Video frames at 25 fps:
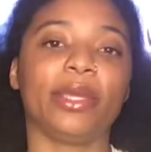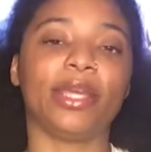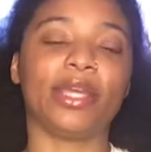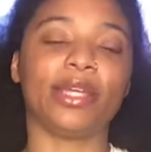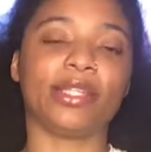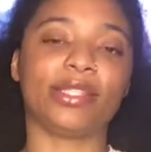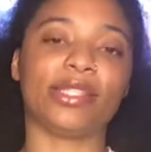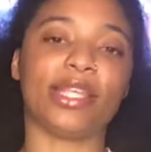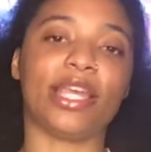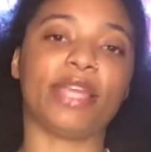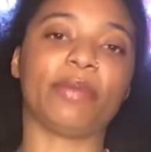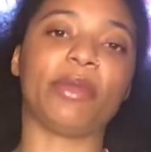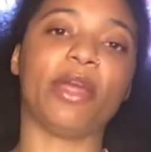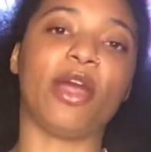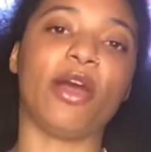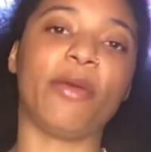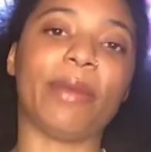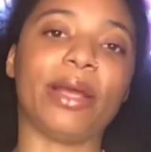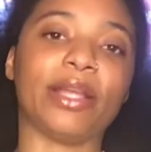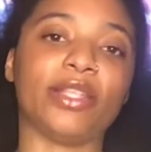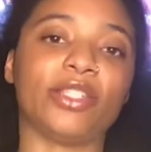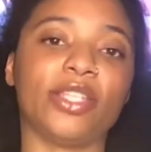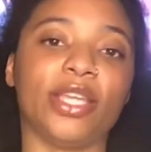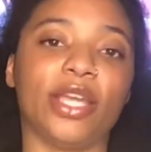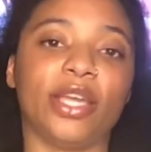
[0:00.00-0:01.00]
a segment on
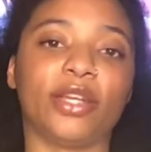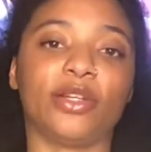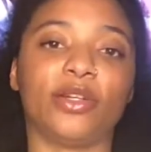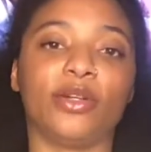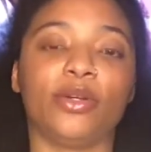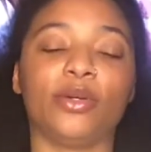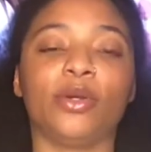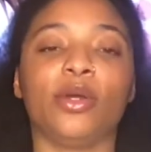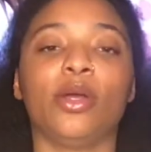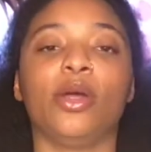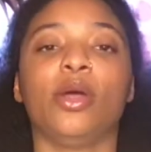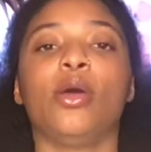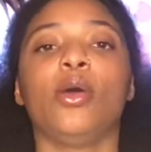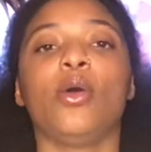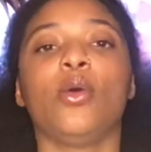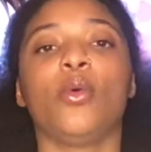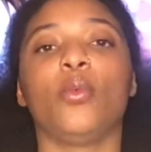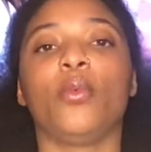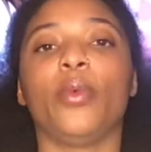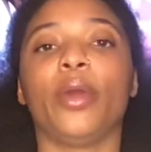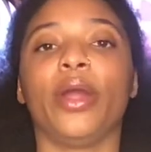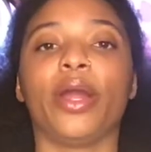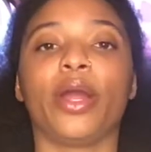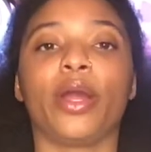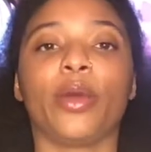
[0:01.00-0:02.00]
my channel
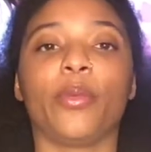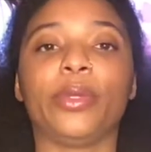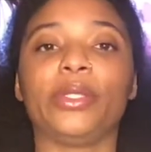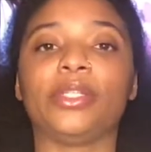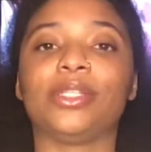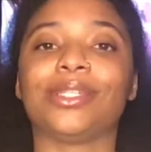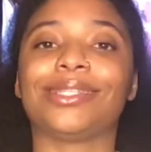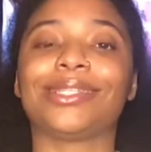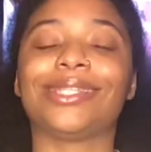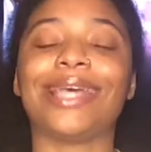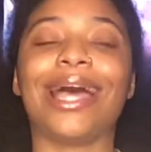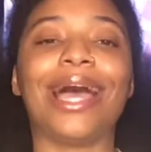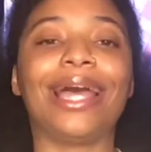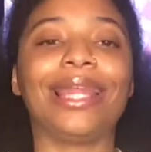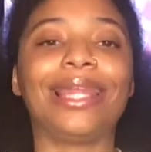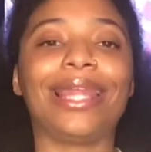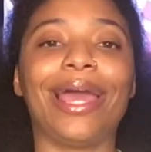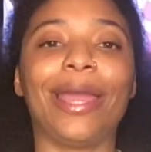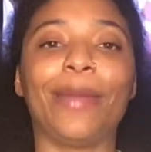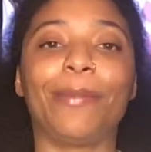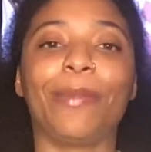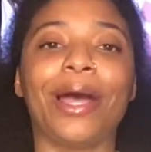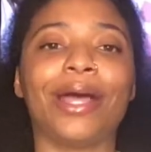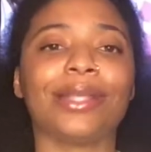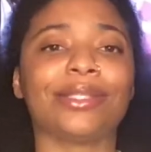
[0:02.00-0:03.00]
where we just
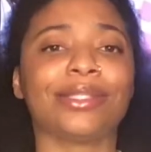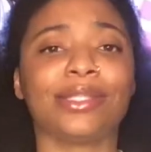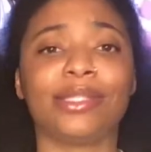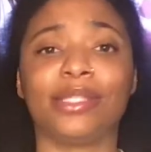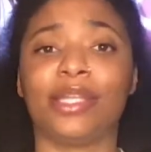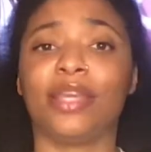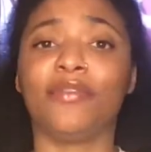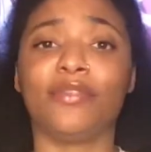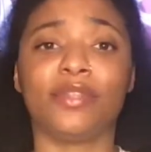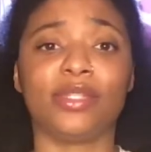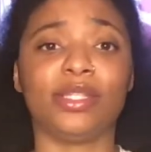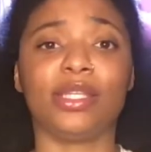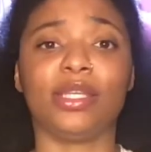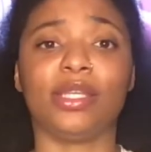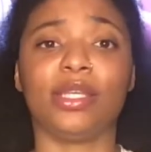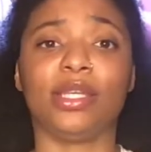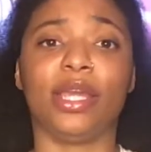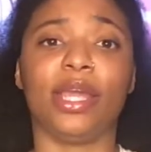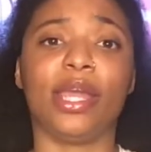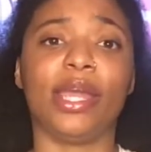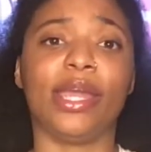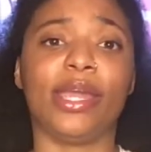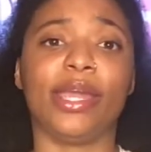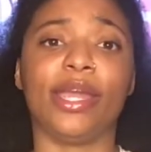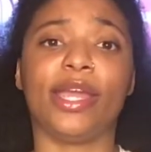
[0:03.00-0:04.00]
highlight positivity
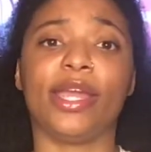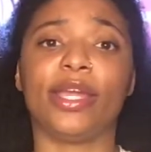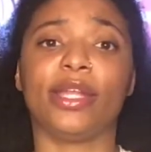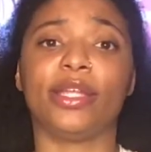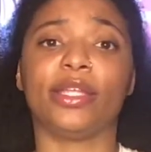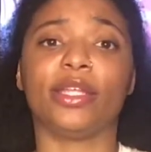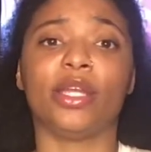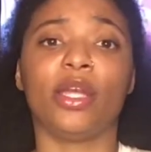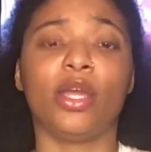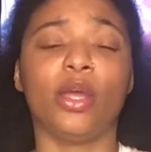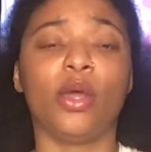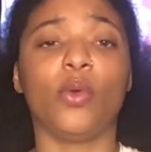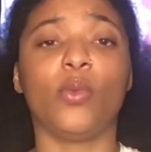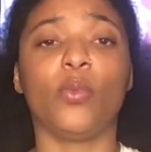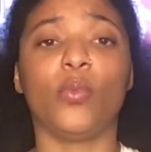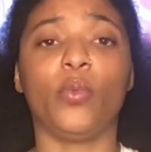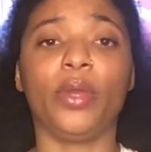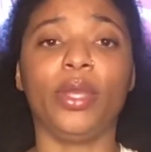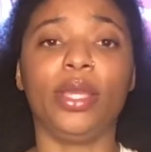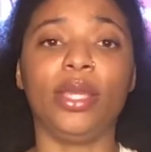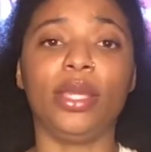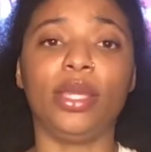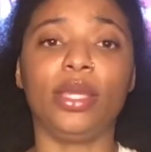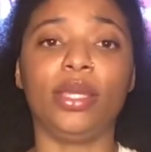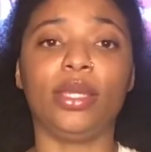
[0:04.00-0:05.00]
and
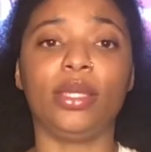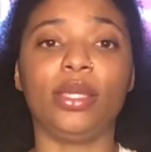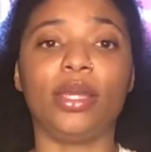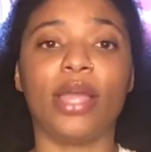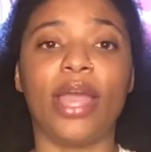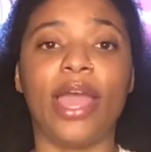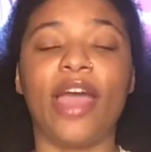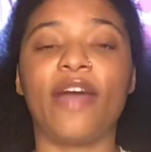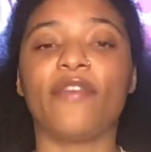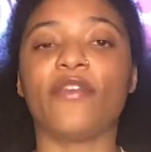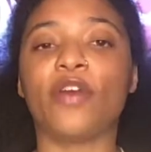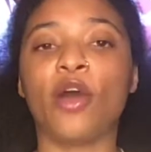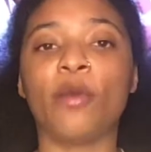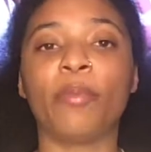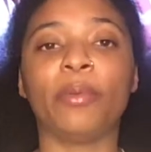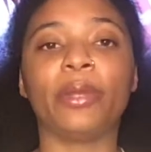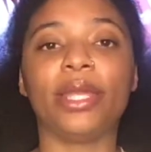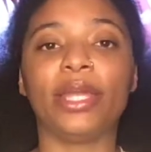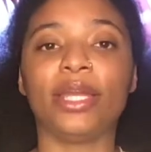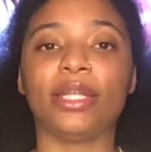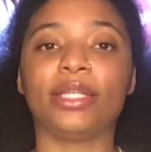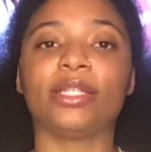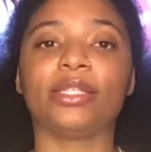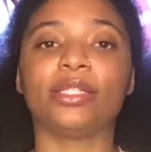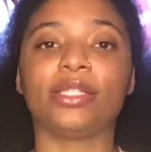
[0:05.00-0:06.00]
we have
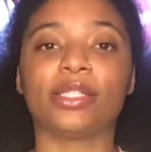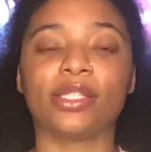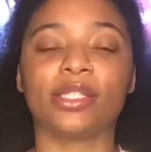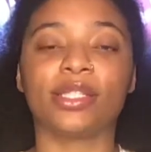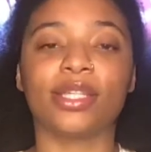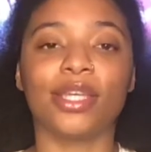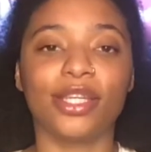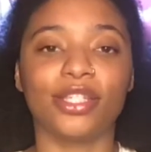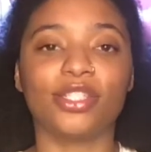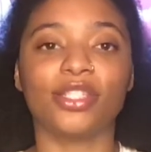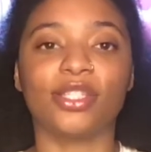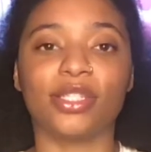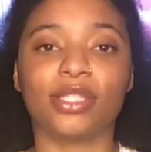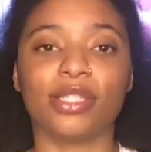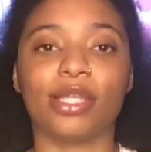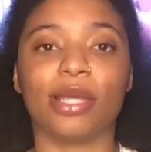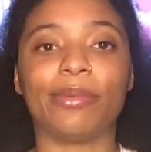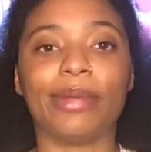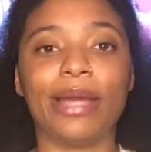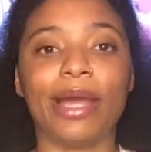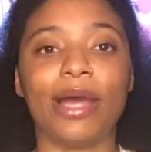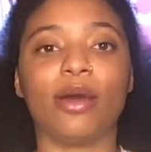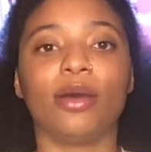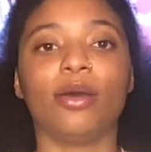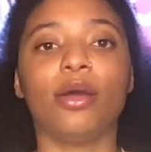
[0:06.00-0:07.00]
open-ended discussions
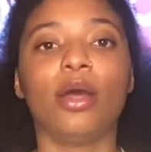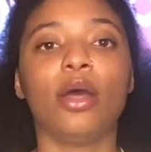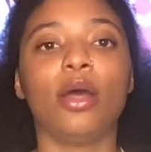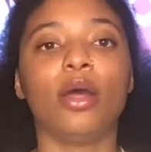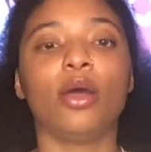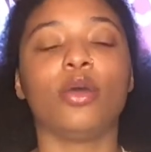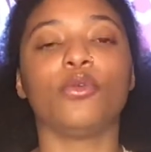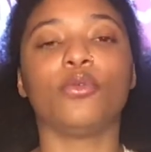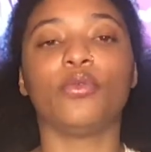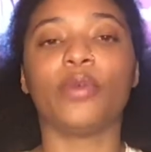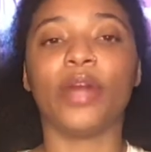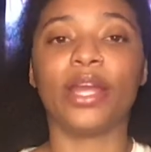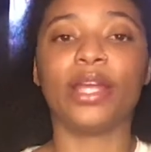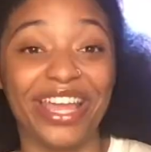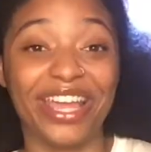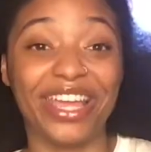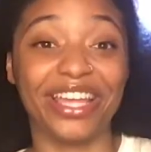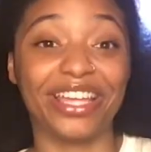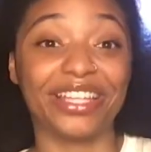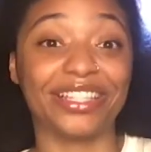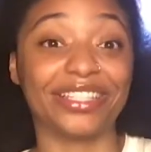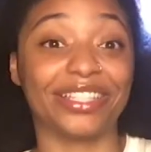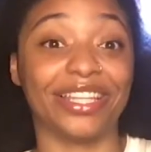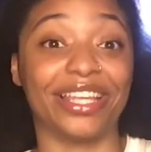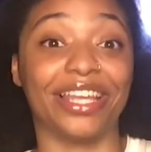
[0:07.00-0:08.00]
about race.
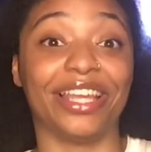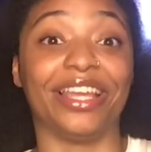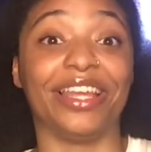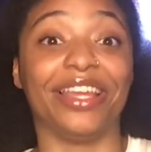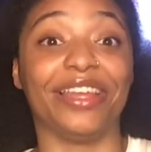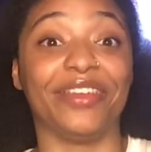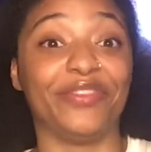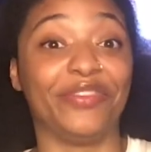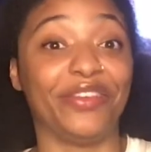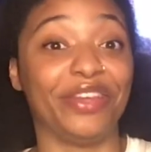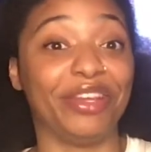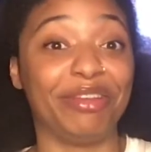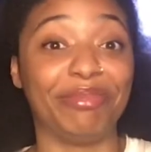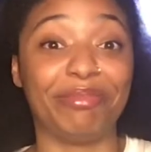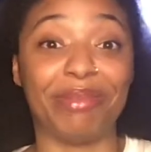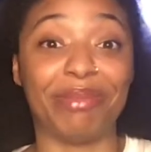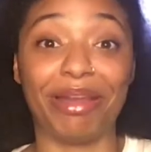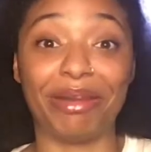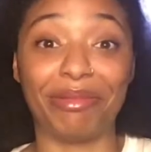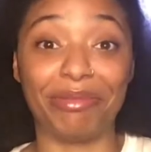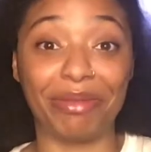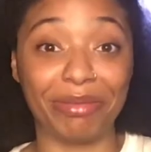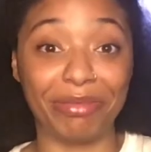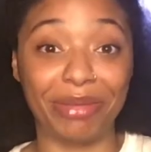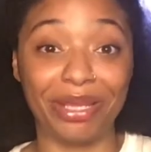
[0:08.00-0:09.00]
If
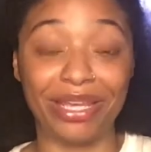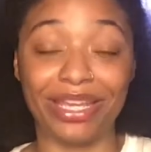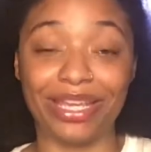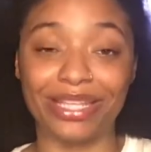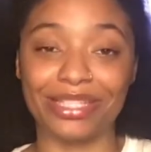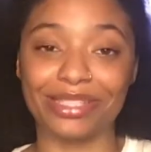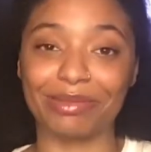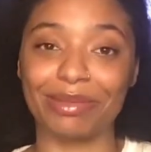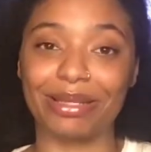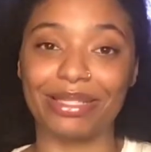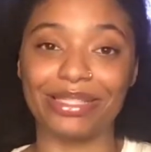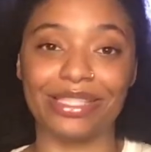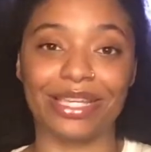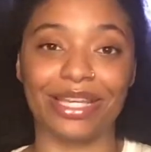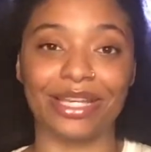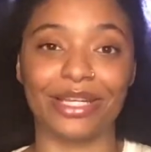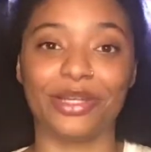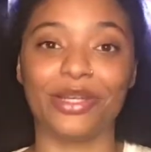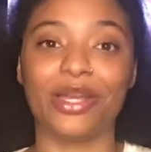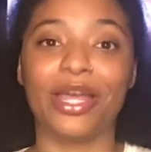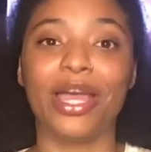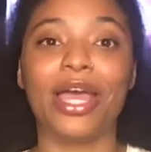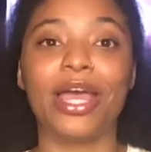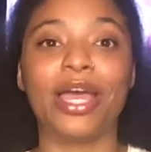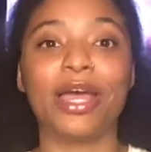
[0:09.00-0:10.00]
anybody want to be a guest on my
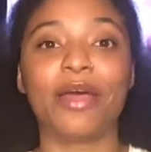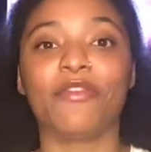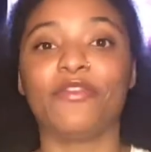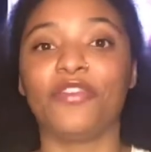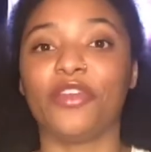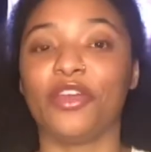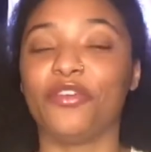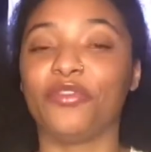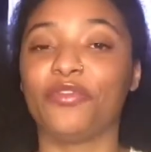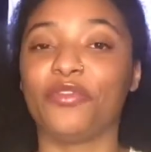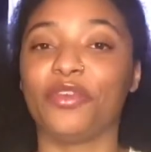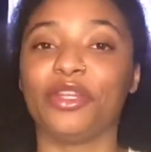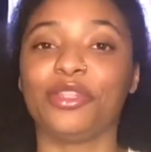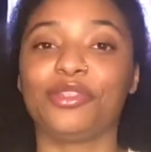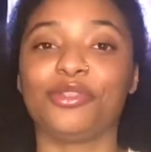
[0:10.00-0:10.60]
channel, feel free to